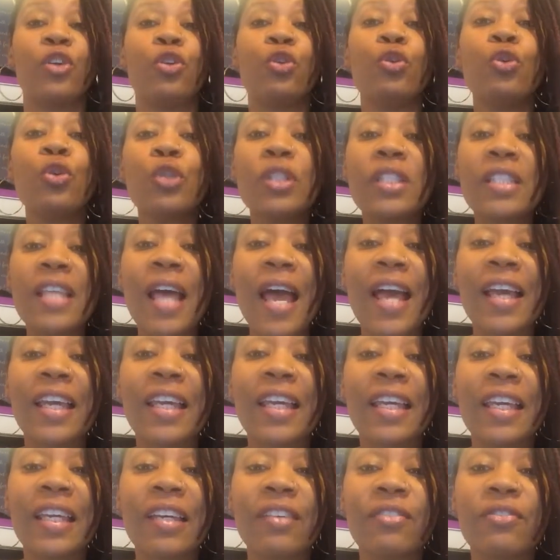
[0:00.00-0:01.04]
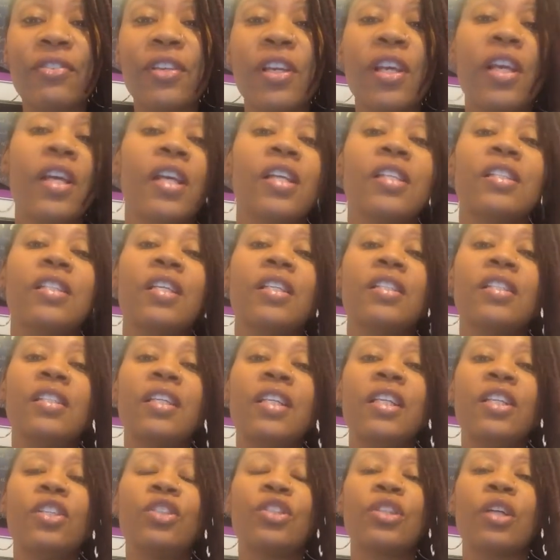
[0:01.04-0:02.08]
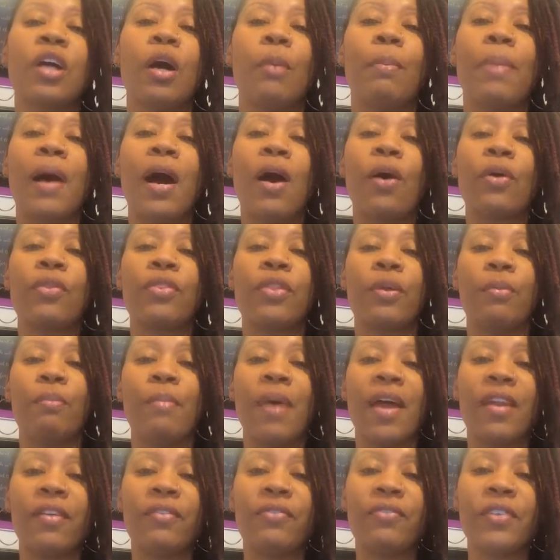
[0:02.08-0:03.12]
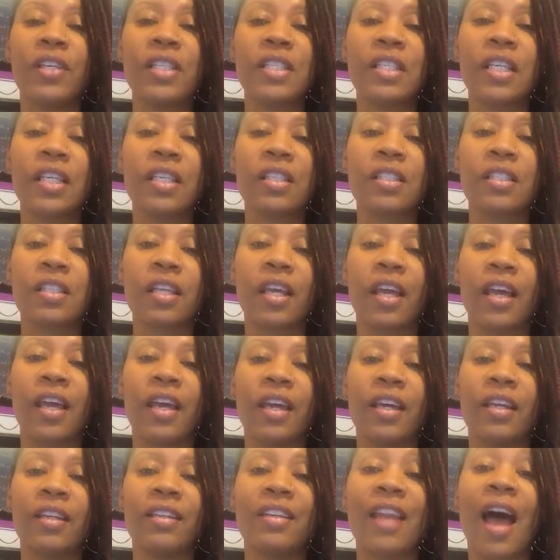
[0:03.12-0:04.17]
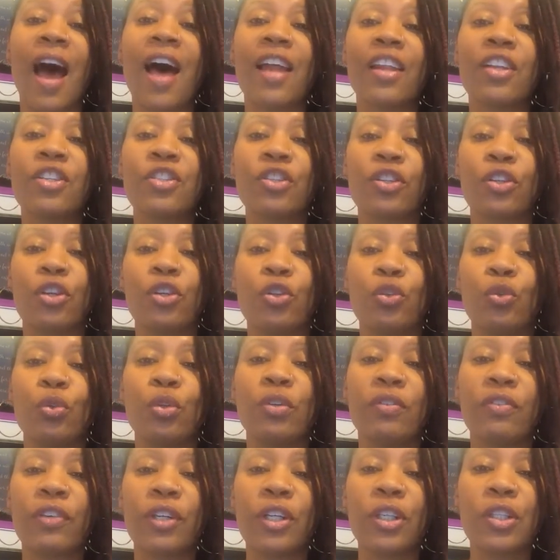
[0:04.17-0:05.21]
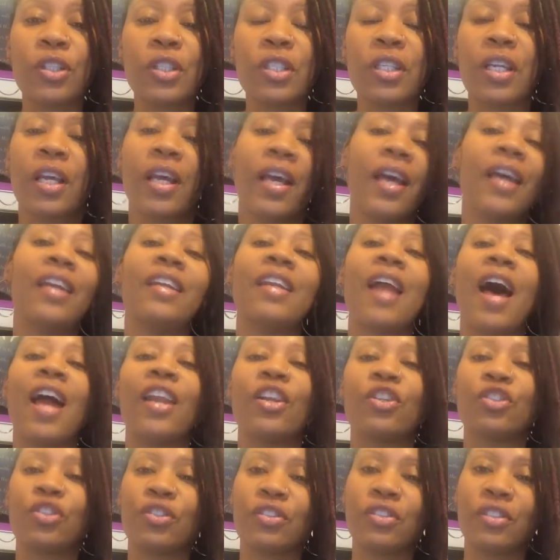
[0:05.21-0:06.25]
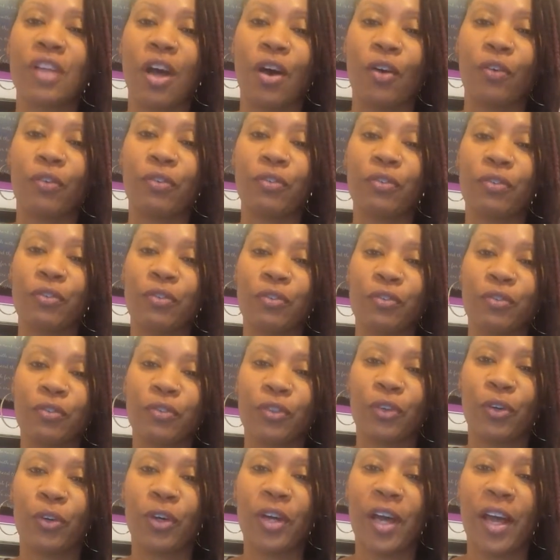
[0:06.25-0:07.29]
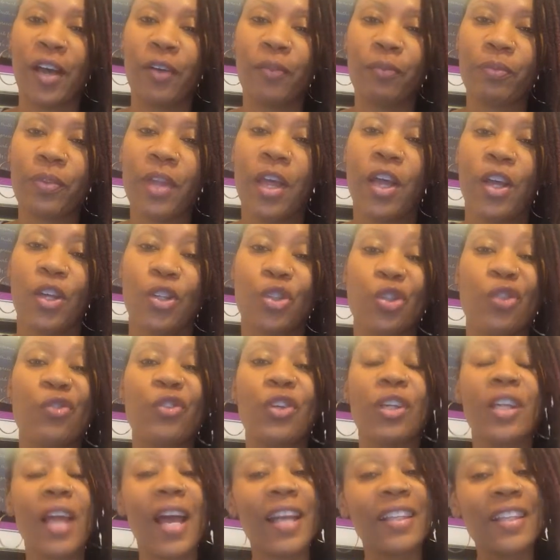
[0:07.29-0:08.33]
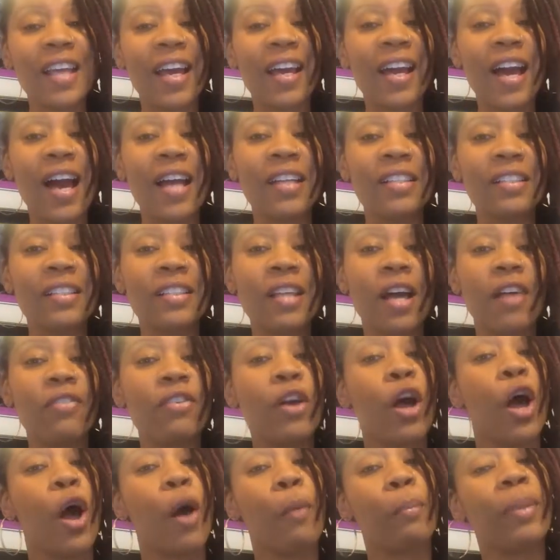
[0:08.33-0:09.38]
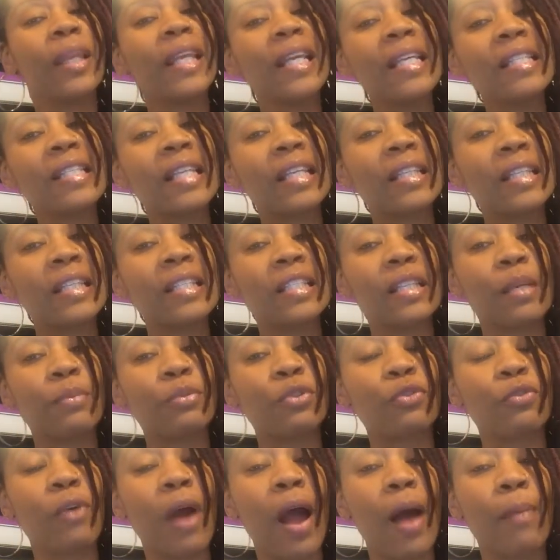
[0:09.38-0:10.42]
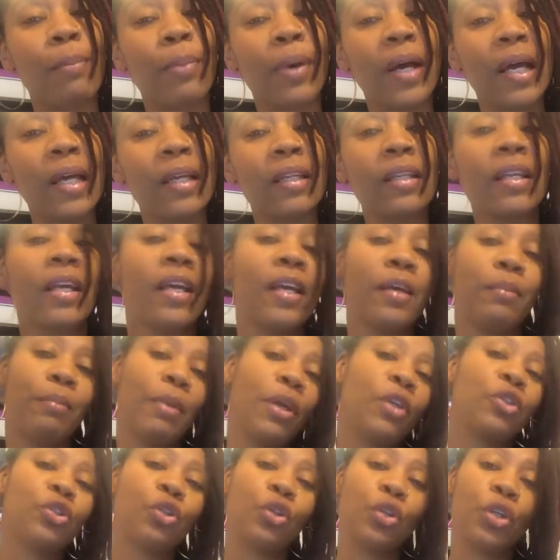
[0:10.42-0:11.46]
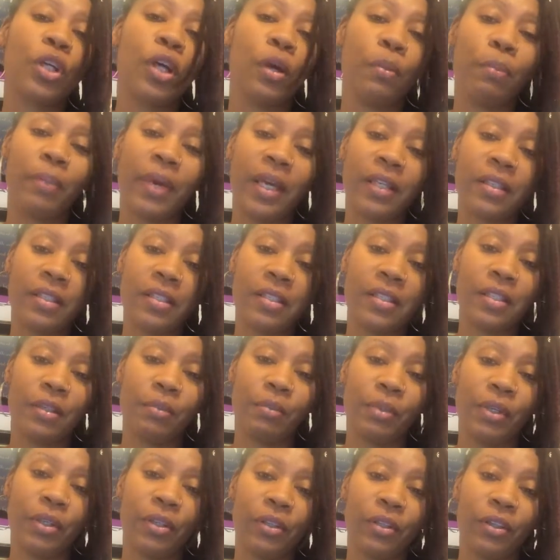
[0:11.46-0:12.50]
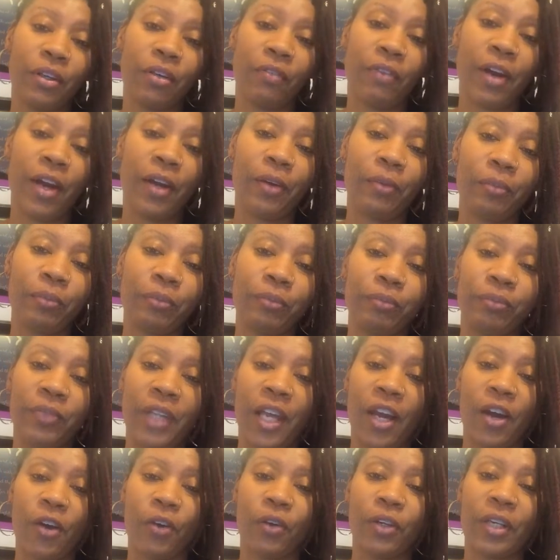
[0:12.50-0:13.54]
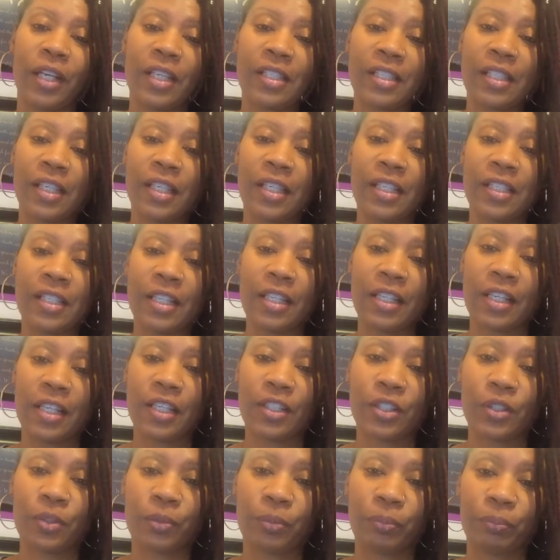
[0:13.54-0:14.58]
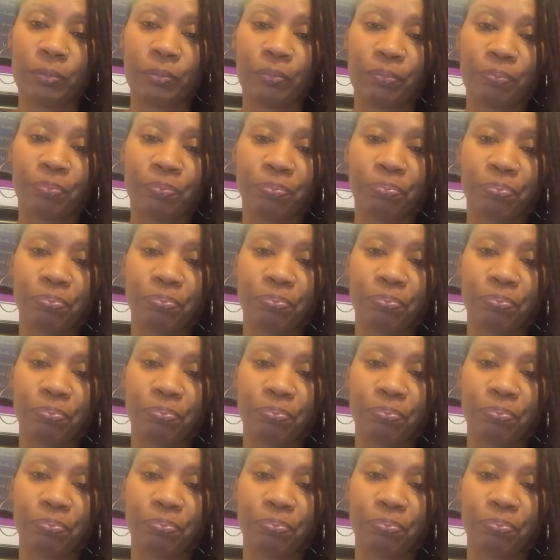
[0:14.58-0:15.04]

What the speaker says: And I use that gift to teach about the metaphysics and knowledge of the universe and knowledge of self. Okay? So if you like that kind of stuff, please hit the subscribe button. Make sure you come back to see me. All right? Now, let's get into this.